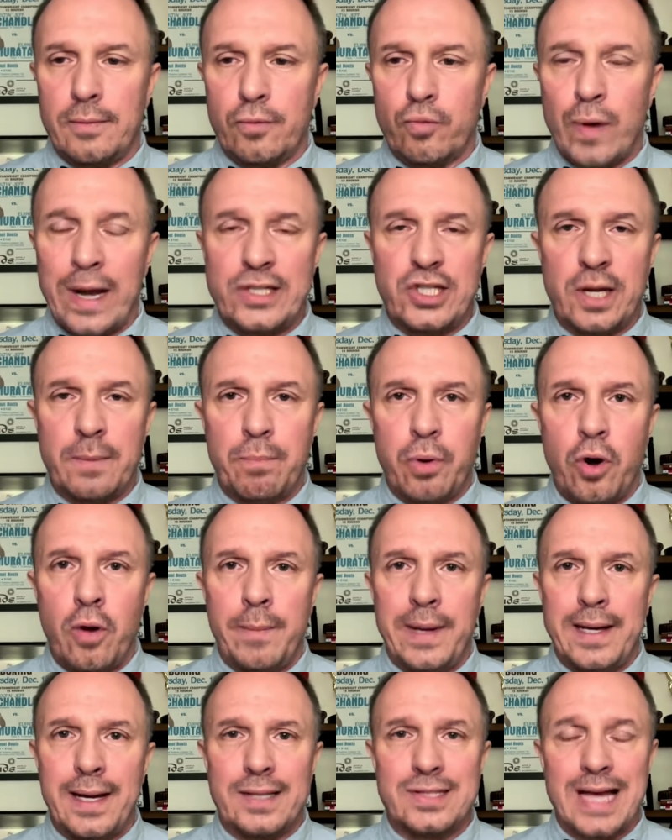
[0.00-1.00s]
Raging Bull
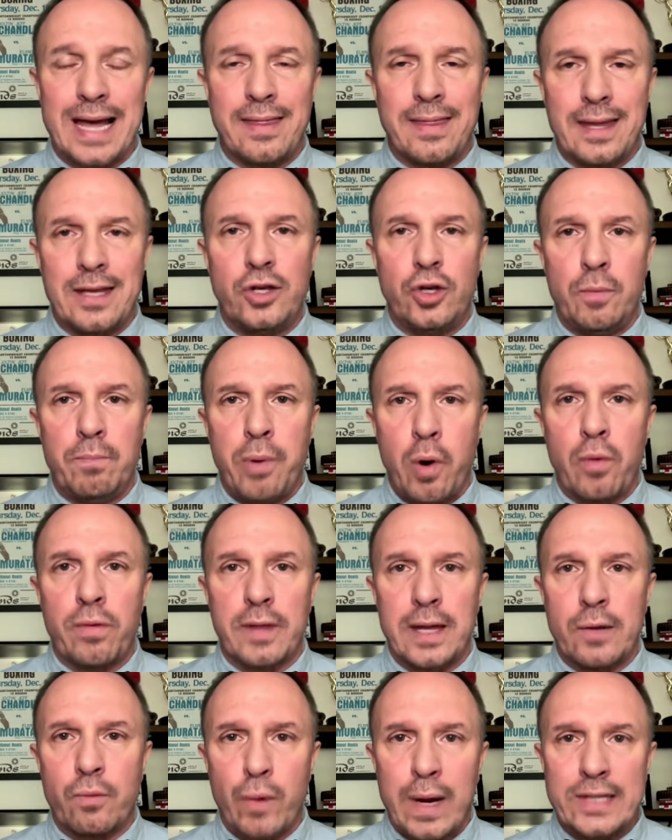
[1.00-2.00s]
because I think you
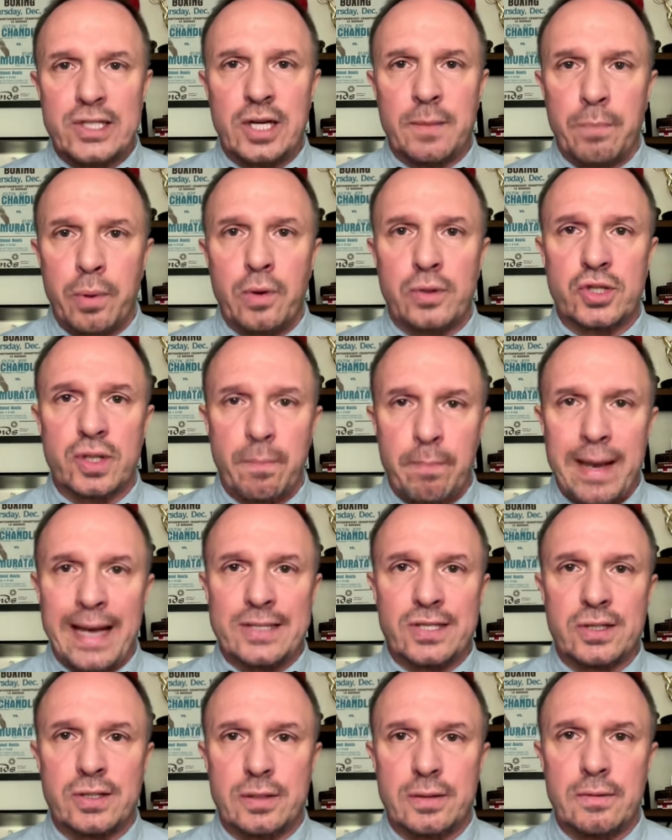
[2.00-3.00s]
both think Raging Bull is the
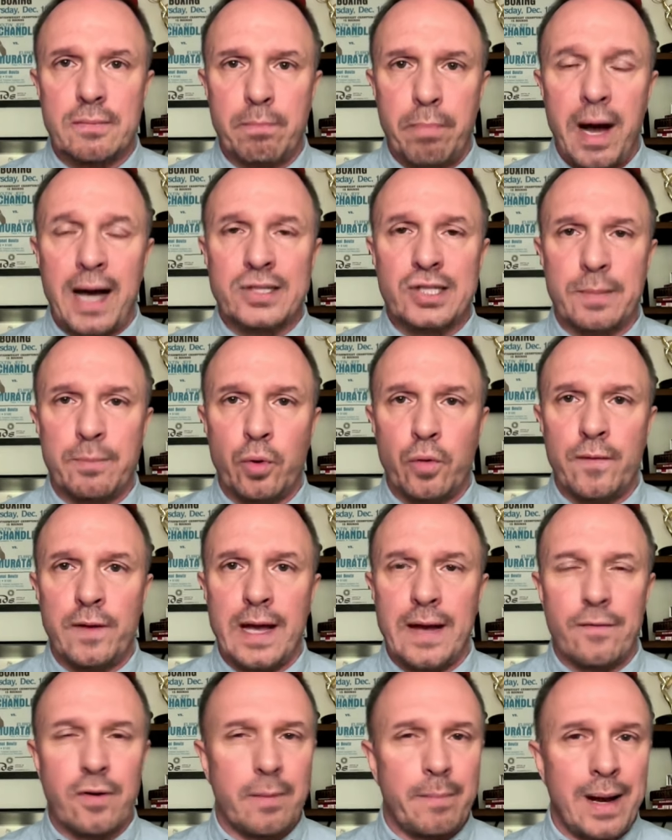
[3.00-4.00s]
best boxing
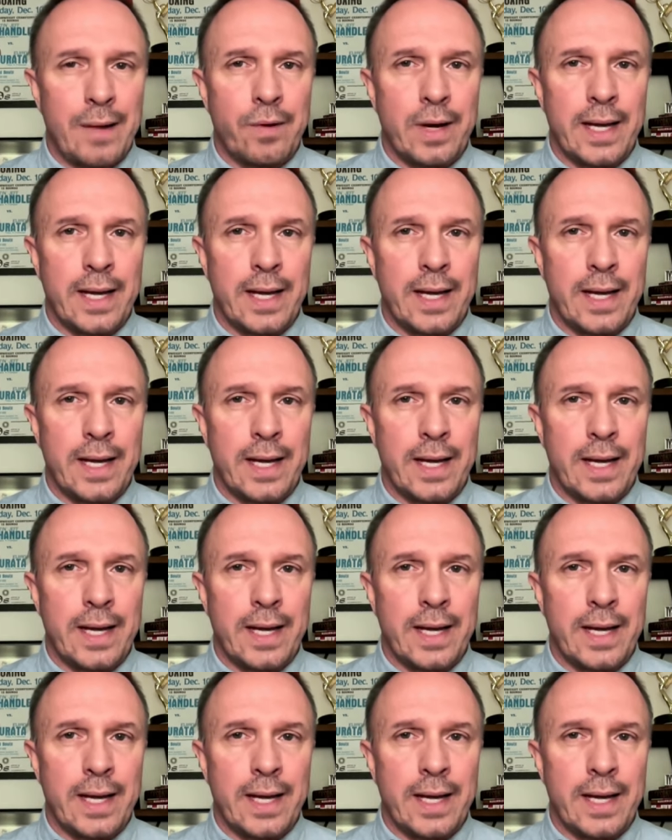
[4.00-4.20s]
movie ever. Am I